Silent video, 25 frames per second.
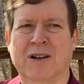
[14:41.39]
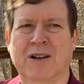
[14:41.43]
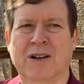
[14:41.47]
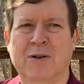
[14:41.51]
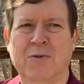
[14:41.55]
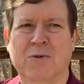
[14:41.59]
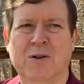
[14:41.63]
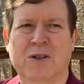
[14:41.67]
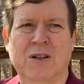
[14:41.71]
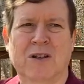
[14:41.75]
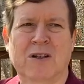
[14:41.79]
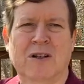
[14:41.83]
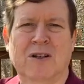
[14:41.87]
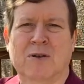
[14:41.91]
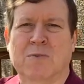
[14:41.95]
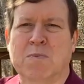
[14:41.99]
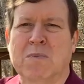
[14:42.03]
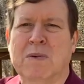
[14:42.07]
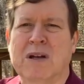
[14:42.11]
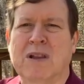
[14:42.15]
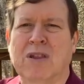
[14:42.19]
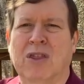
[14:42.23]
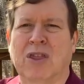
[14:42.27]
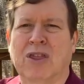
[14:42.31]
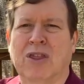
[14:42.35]
And he was in his
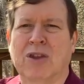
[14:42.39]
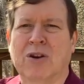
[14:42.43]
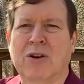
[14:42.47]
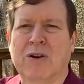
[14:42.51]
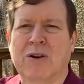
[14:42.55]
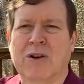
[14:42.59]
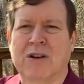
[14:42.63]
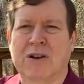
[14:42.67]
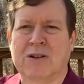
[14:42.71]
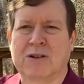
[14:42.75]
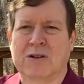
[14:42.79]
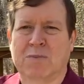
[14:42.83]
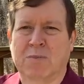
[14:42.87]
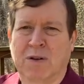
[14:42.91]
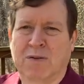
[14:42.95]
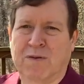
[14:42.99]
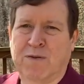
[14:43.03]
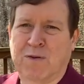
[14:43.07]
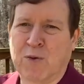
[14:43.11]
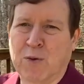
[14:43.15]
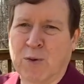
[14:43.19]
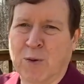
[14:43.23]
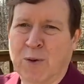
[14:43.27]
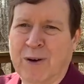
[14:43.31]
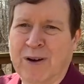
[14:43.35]
mid 30s
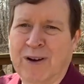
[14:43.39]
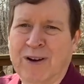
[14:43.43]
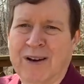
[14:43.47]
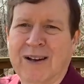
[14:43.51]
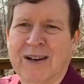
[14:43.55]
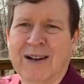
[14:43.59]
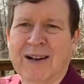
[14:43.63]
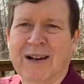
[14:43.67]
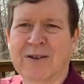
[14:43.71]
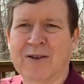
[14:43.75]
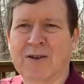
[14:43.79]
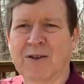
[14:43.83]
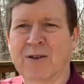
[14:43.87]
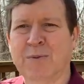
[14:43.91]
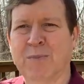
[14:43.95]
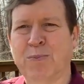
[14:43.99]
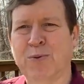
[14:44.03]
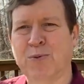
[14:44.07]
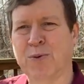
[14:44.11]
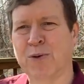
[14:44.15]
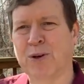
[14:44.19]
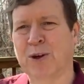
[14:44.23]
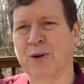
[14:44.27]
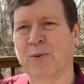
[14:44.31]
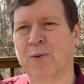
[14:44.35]
before he got to the
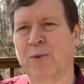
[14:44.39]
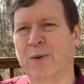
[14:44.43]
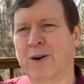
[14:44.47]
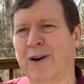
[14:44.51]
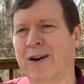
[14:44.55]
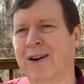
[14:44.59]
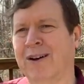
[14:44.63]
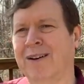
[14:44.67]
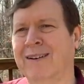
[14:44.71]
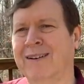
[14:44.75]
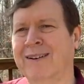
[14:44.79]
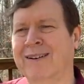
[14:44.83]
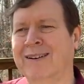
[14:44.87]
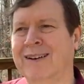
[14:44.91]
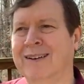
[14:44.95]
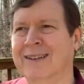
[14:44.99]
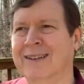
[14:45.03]
point where